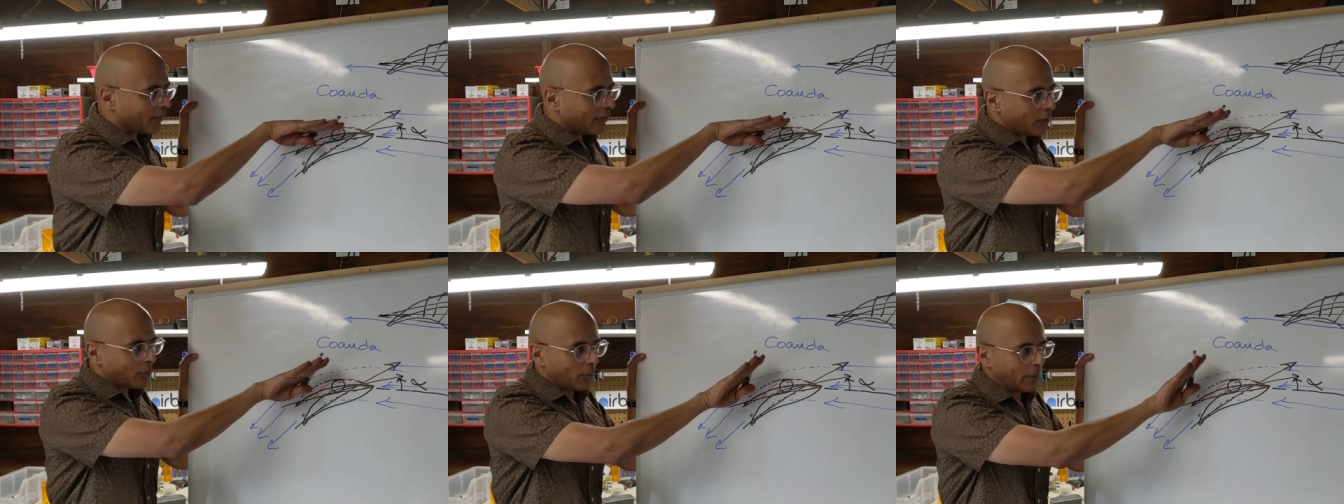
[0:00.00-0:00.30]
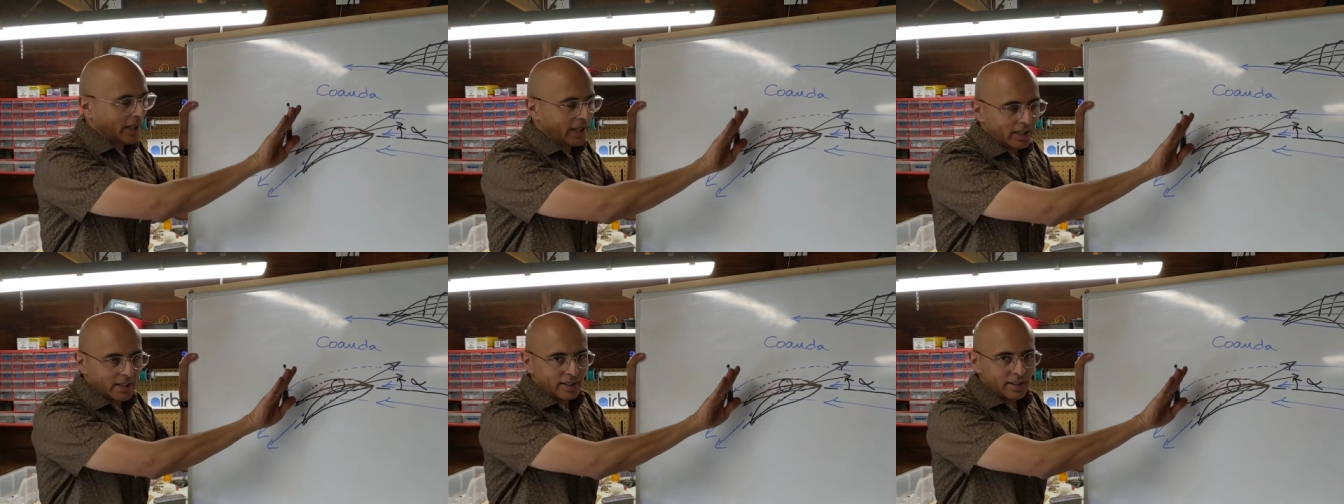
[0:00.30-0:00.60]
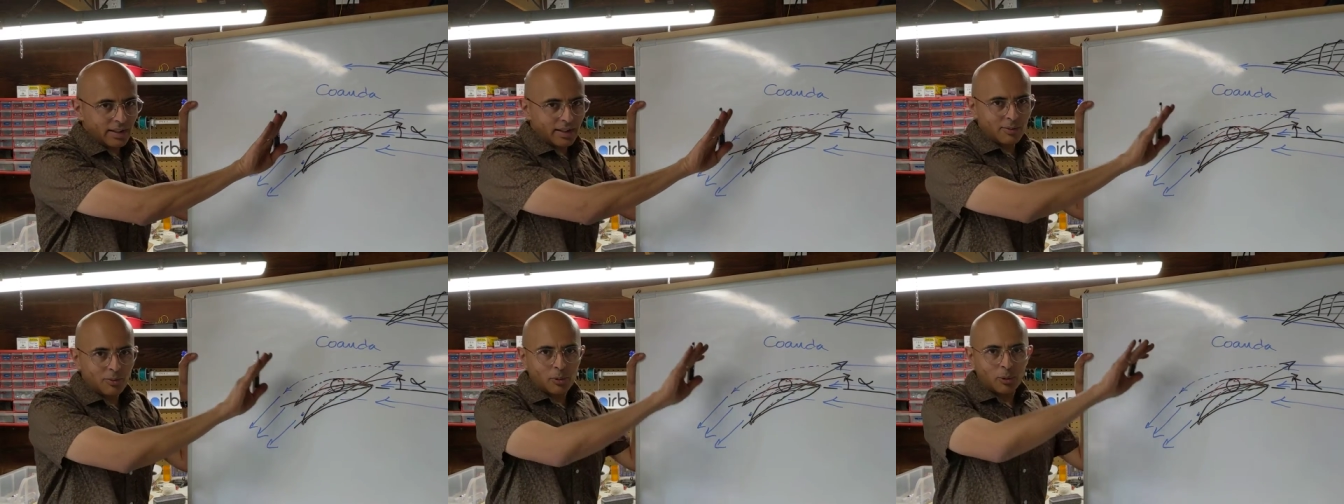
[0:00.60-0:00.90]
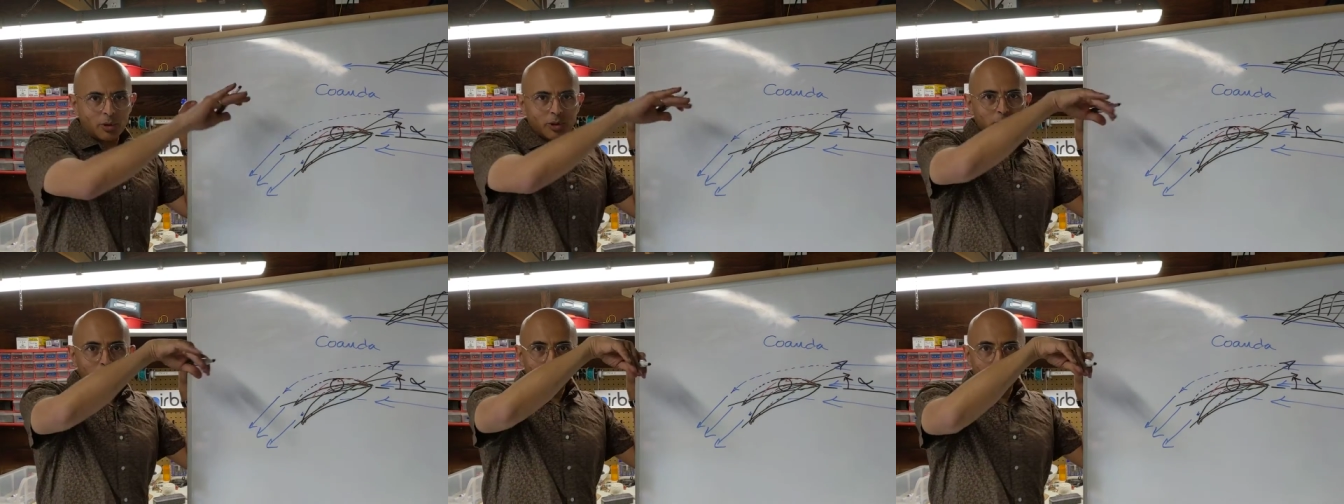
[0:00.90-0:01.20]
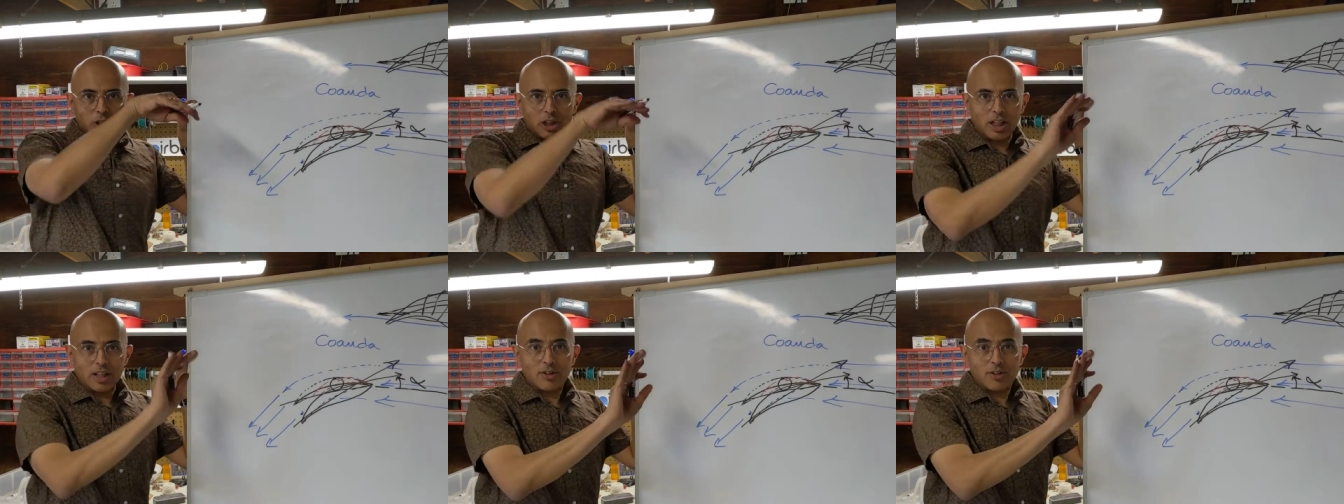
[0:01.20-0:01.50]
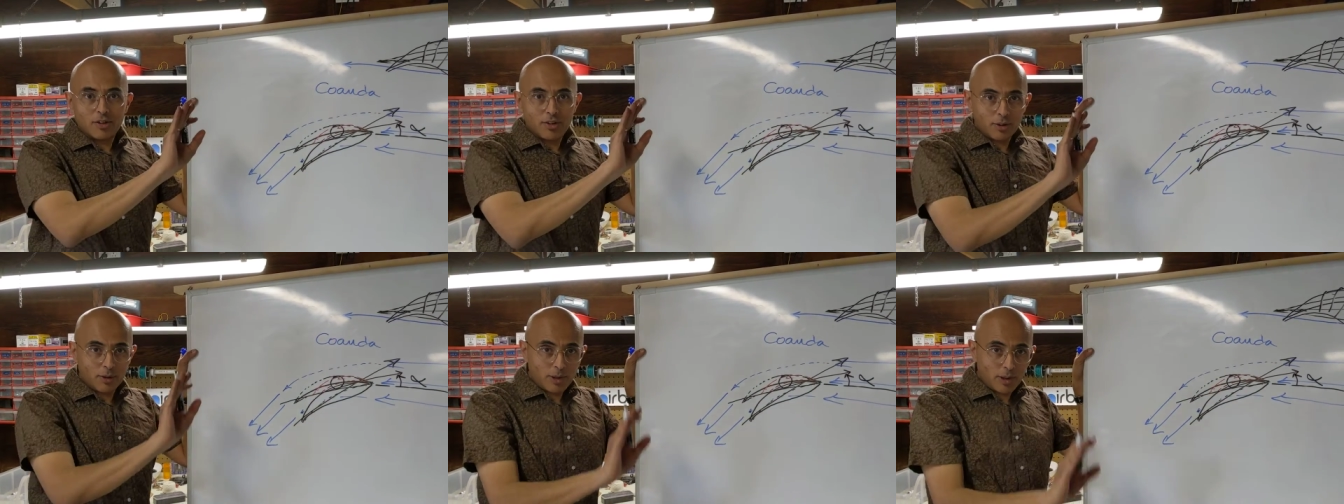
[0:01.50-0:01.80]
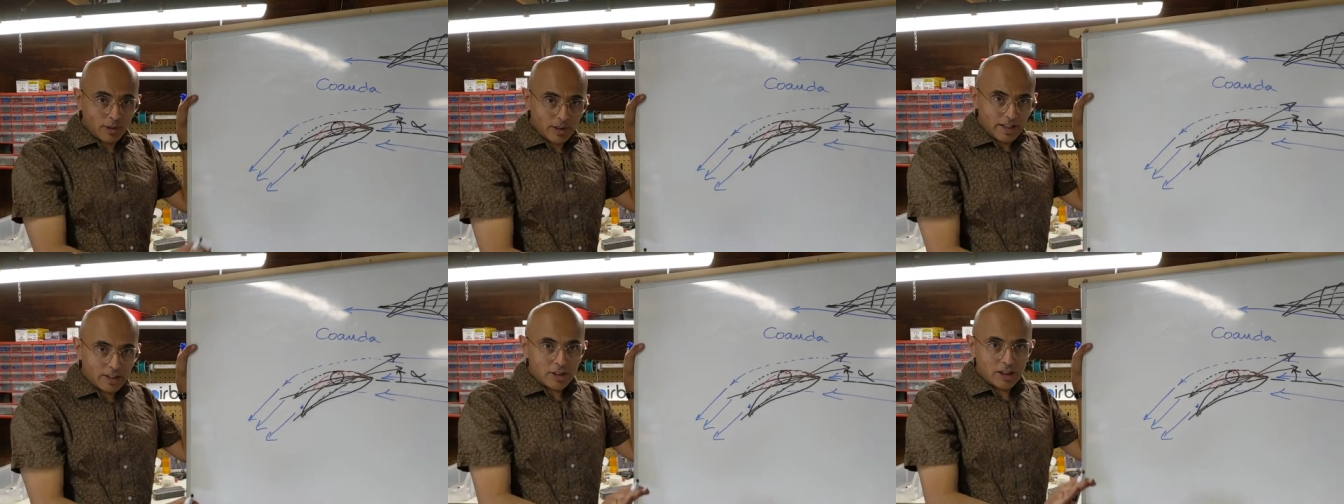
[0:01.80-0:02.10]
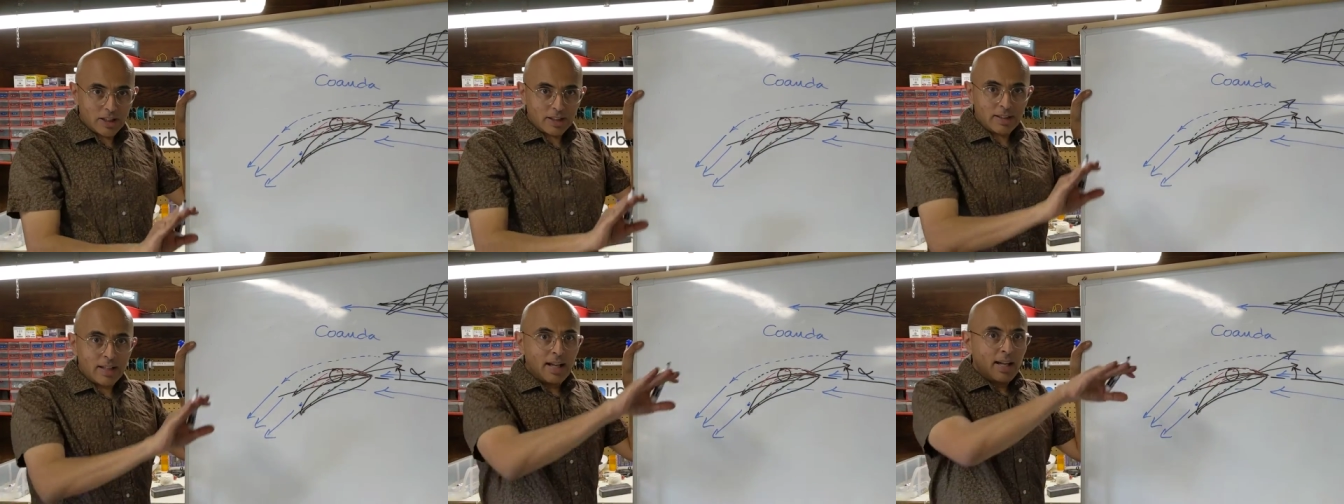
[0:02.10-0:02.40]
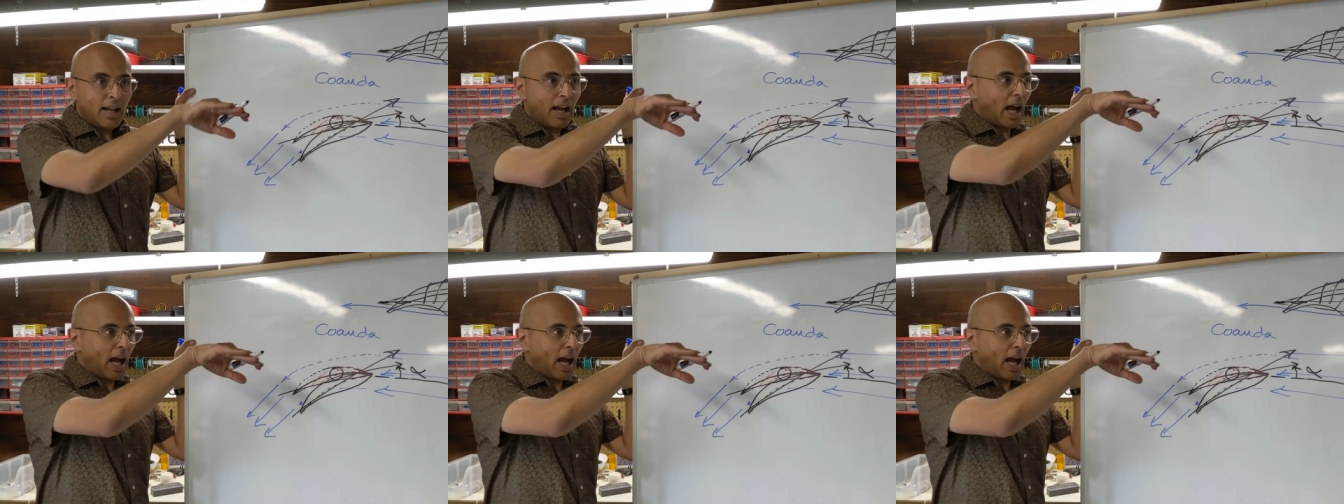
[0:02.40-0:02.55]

of the wing in order to change circulation.